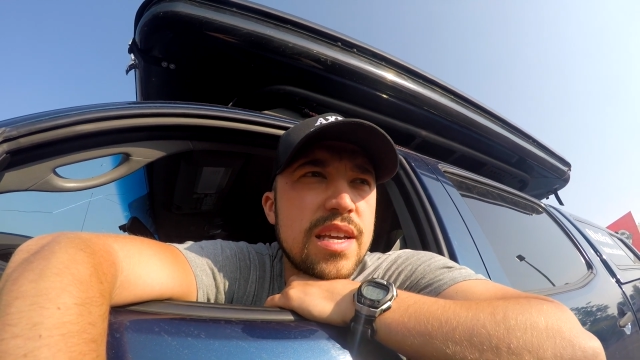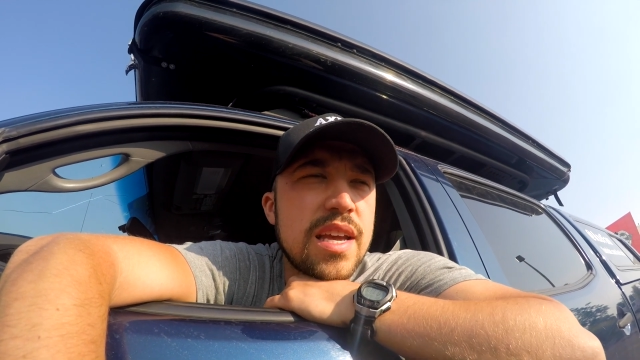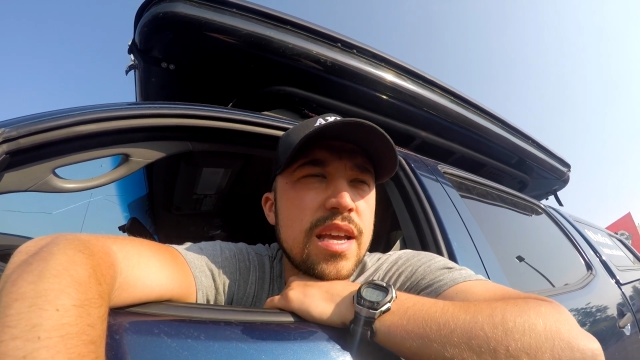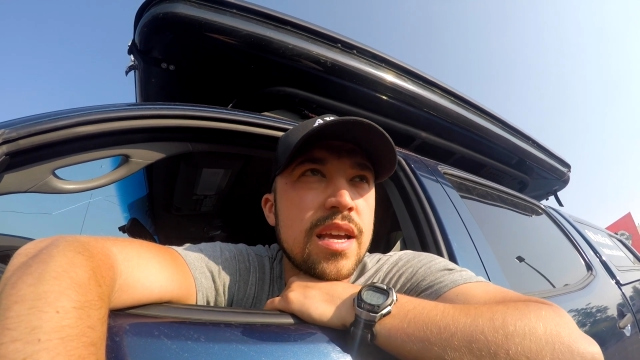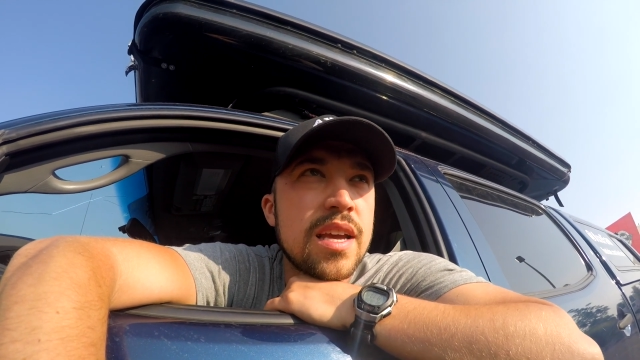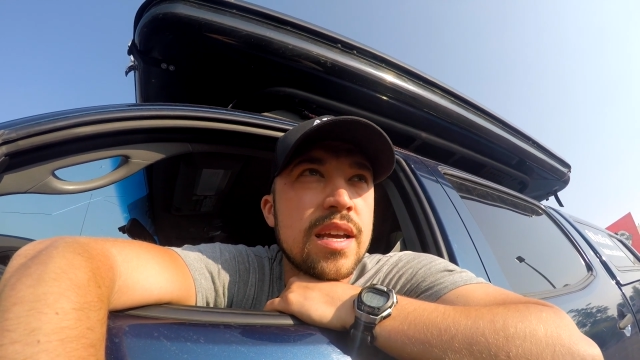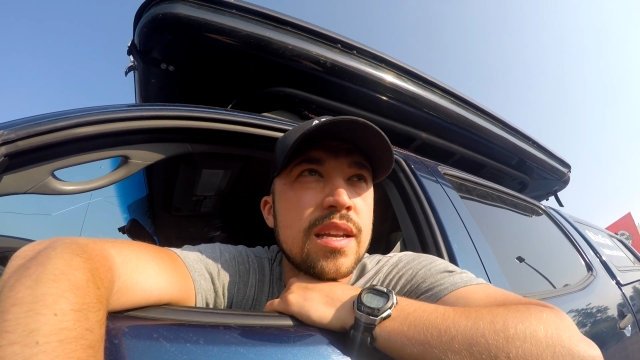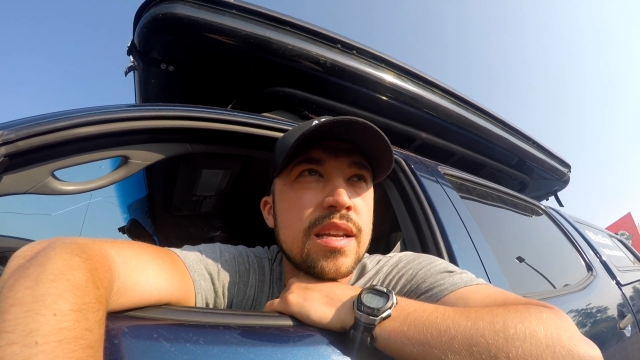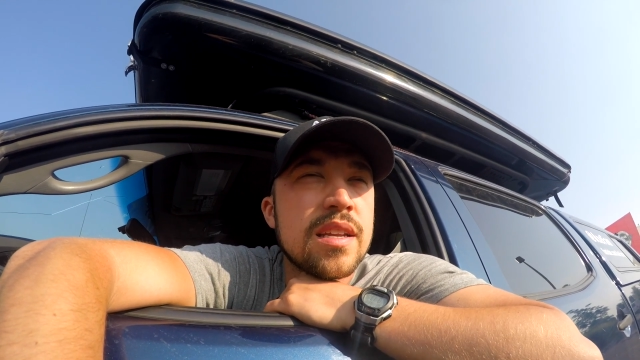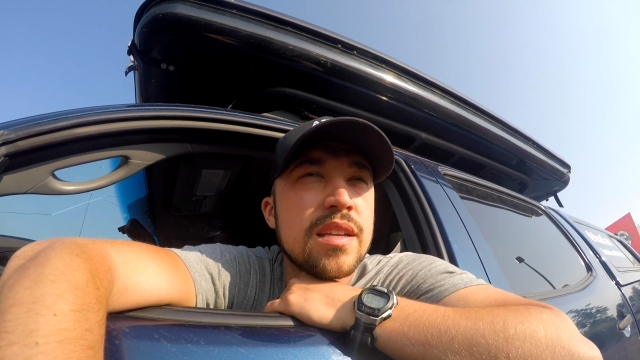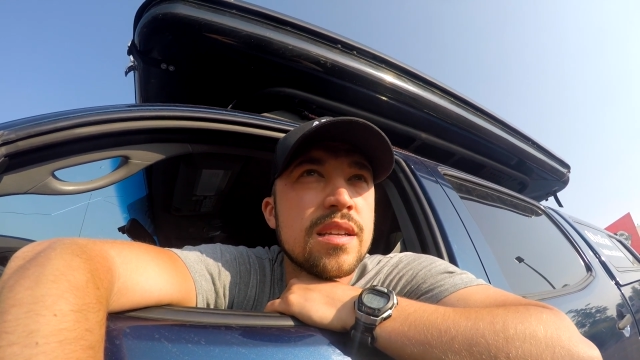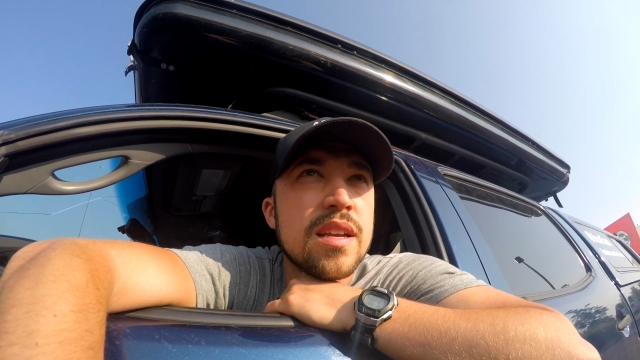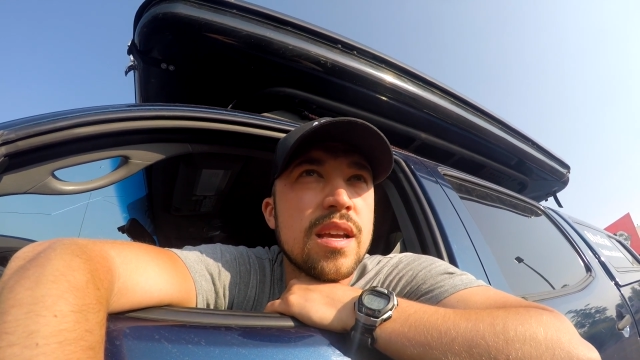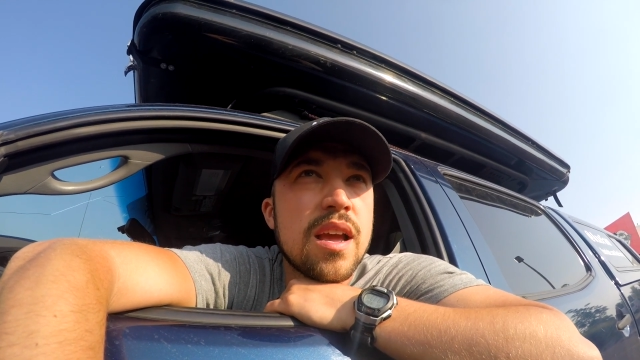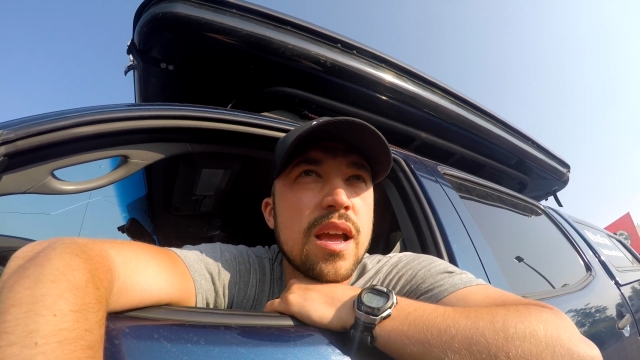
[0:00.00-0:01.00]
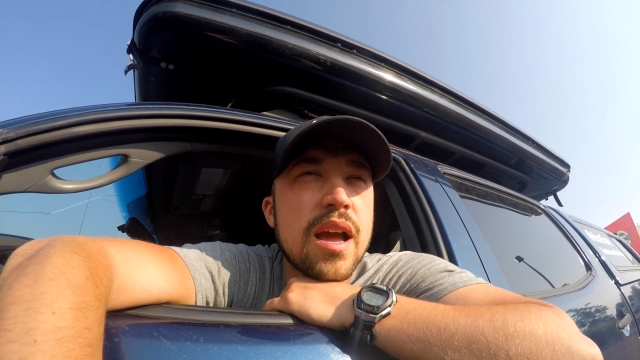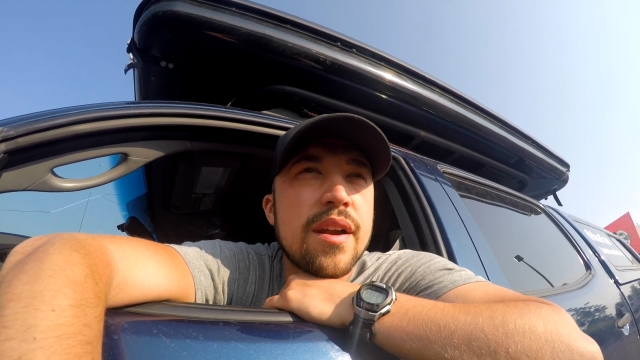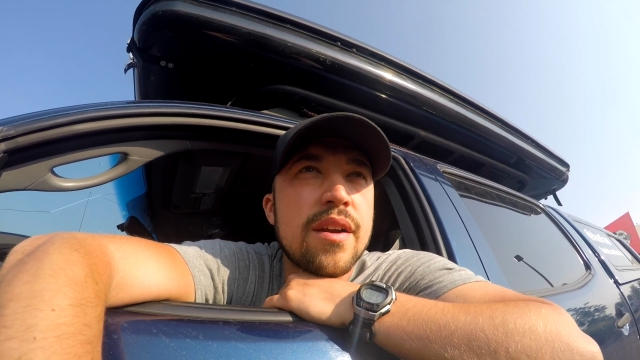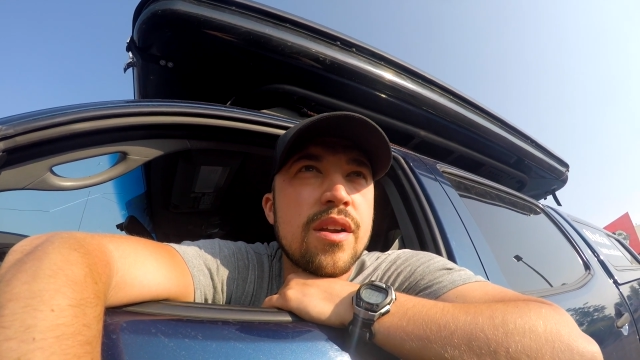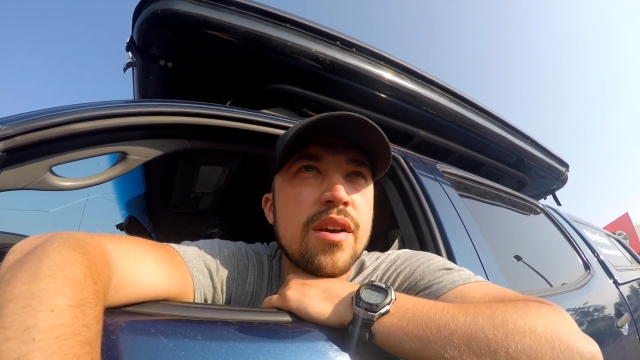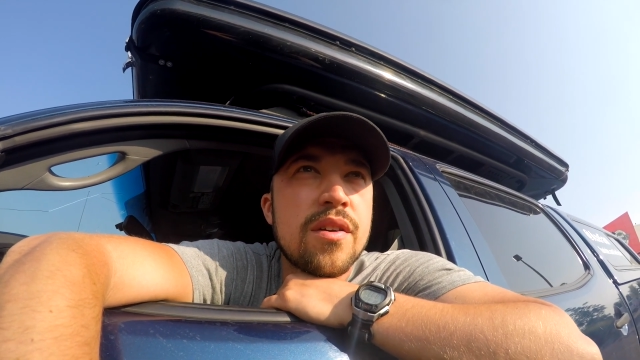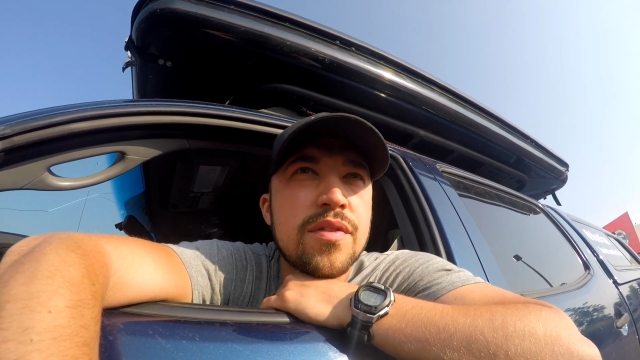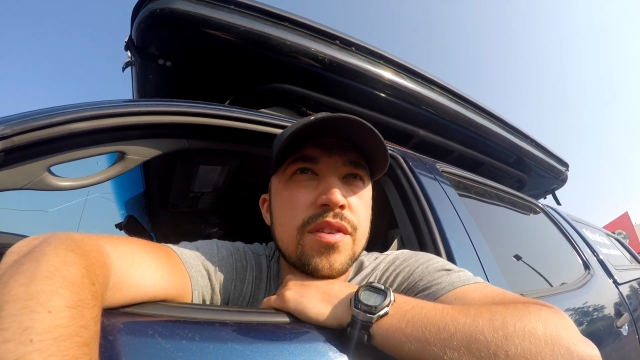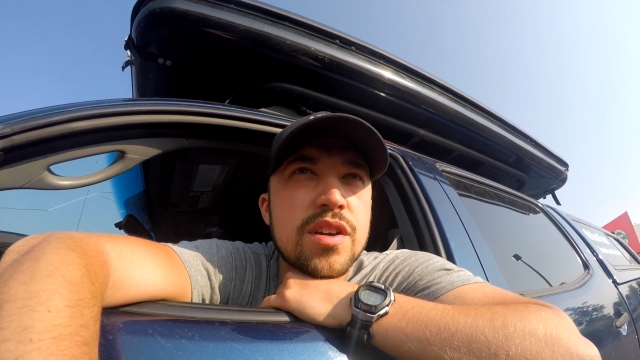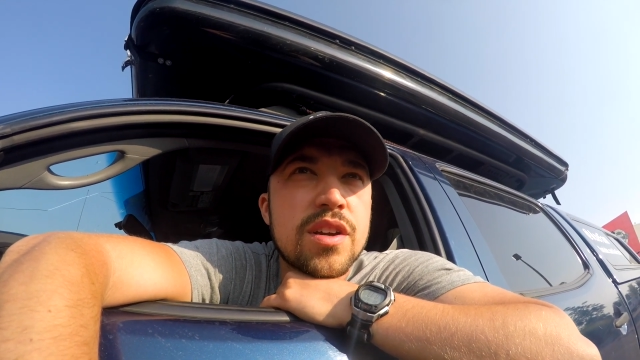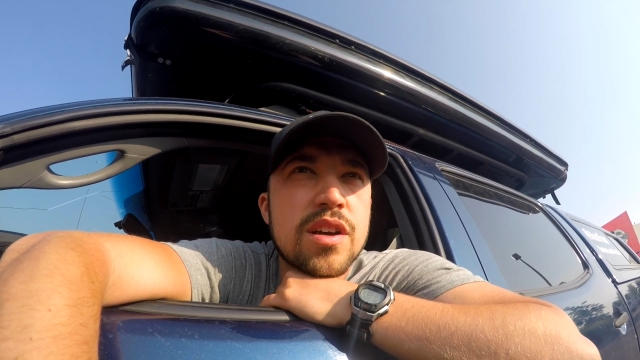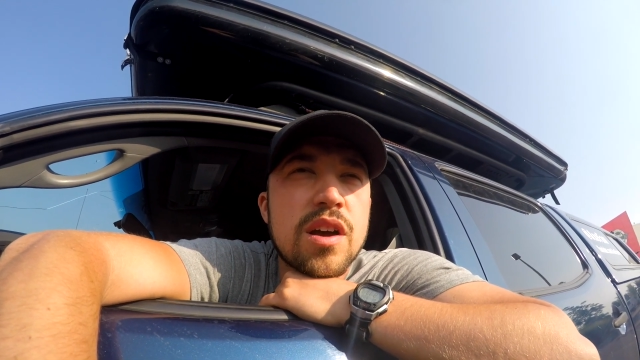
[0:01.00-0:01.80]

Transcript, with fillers: and I don't know if you could